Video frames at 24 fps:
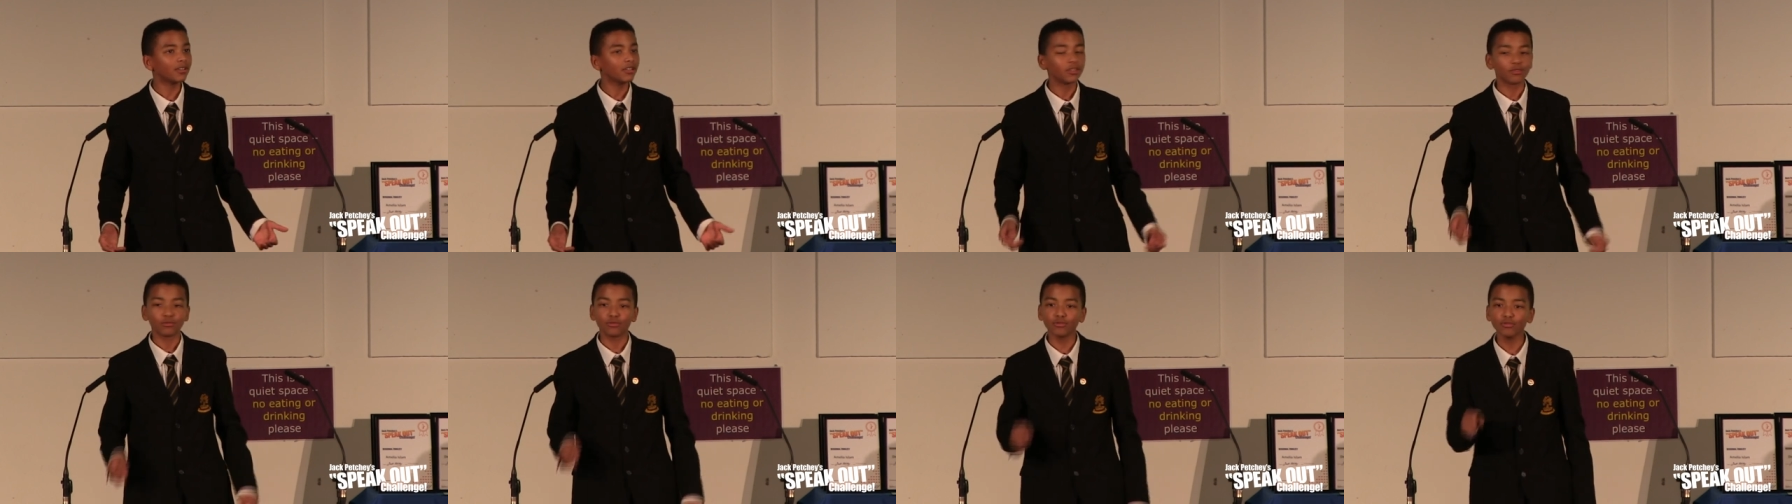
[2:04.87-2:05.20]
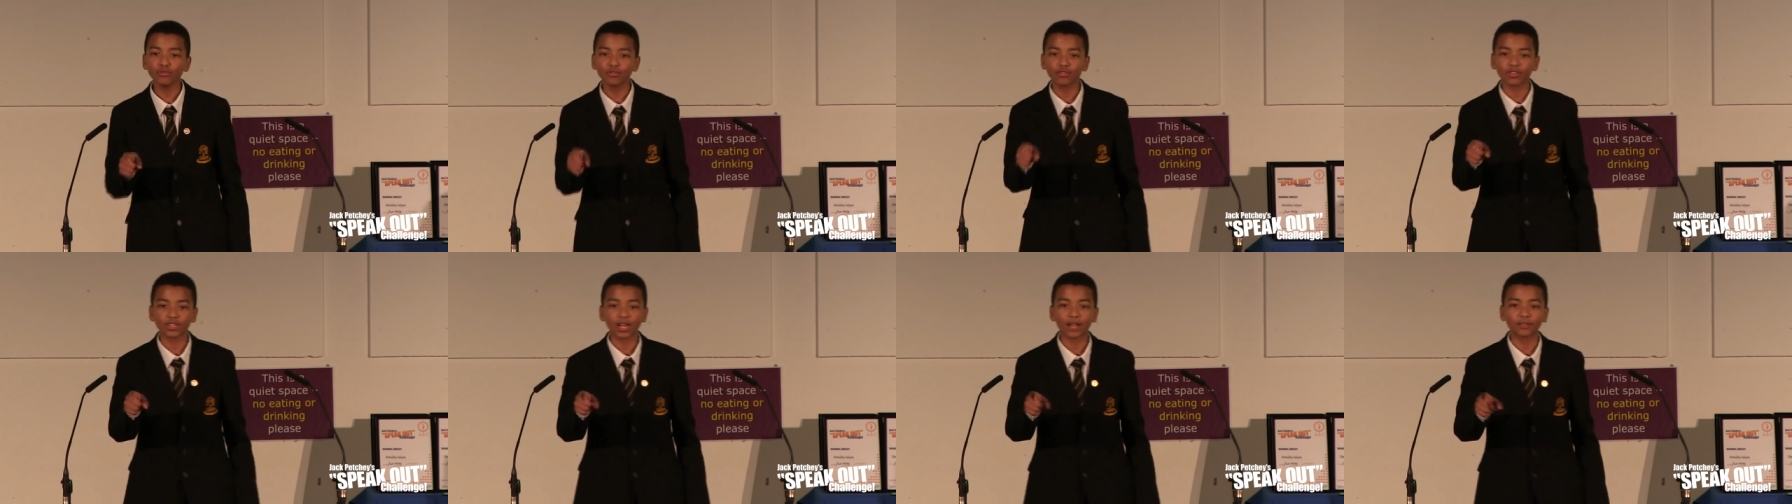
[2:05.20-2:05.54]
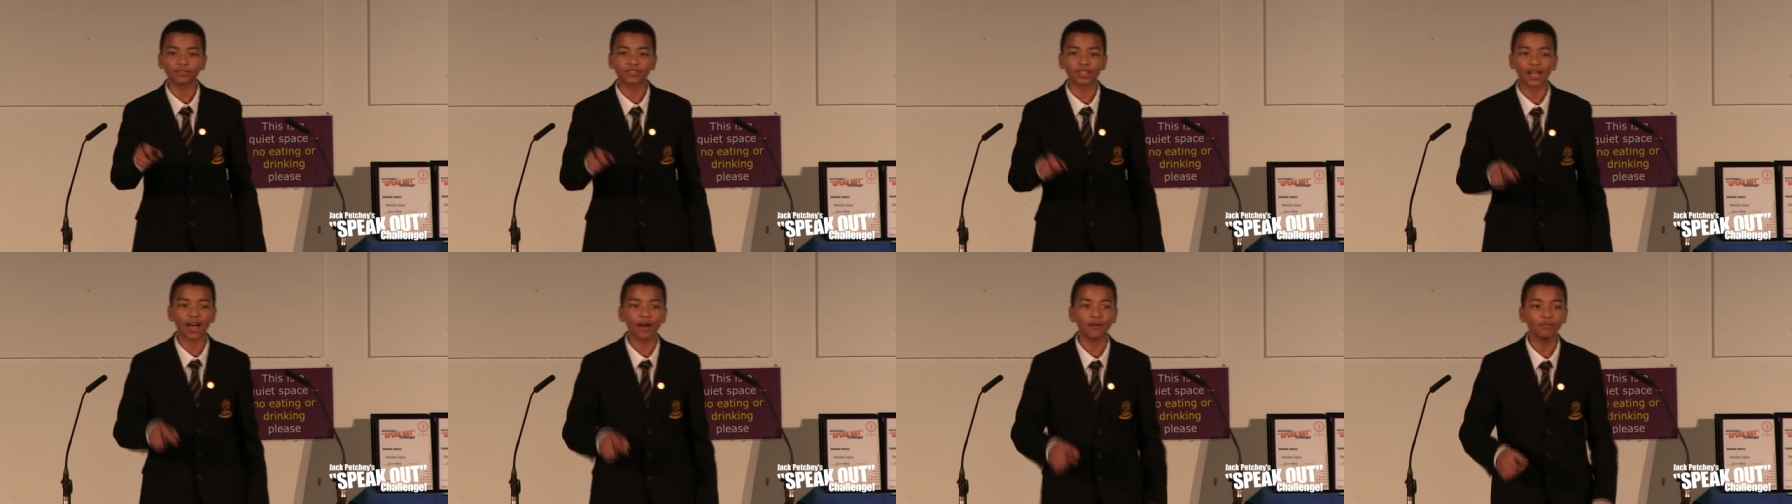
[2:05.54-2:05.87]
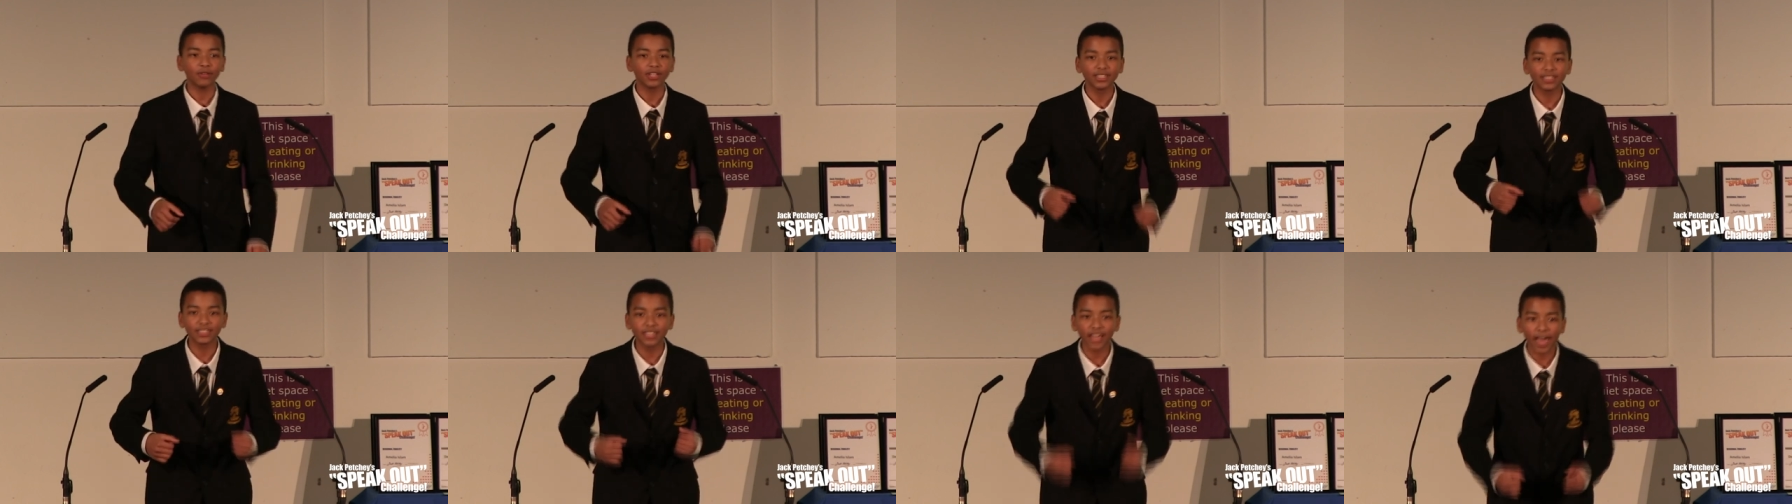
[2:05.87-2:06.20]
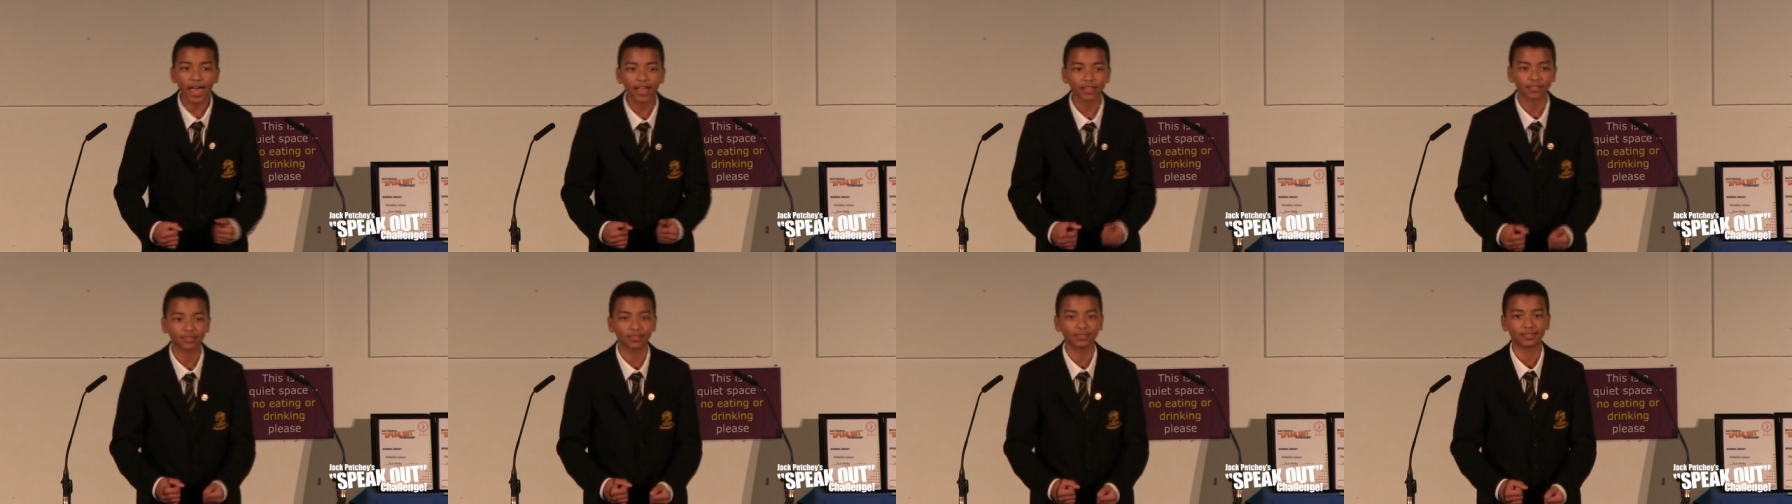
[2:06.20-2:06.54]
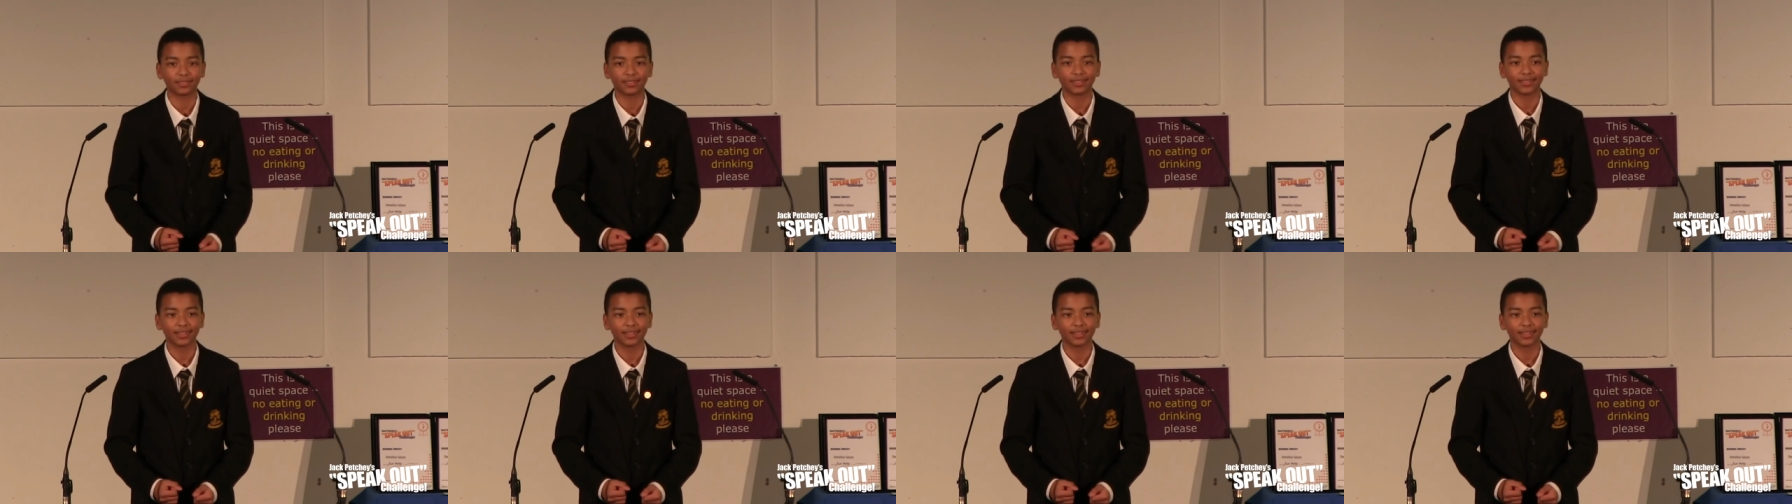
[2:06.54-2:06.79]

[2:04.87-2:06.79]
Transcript: You shout out, yes.